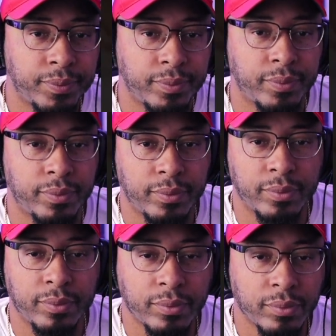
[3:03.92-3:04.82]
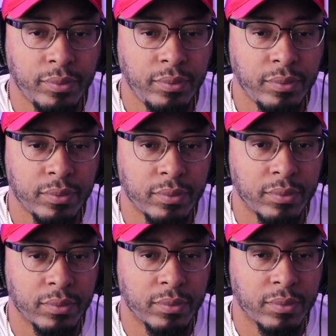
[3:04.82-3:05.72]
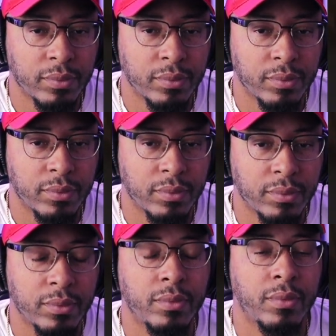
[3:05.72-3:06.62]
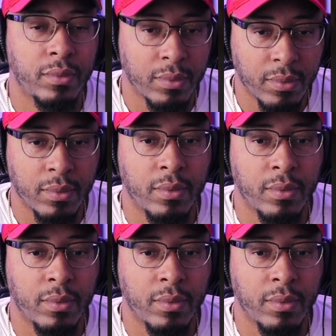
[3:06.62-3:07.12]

(not speaking)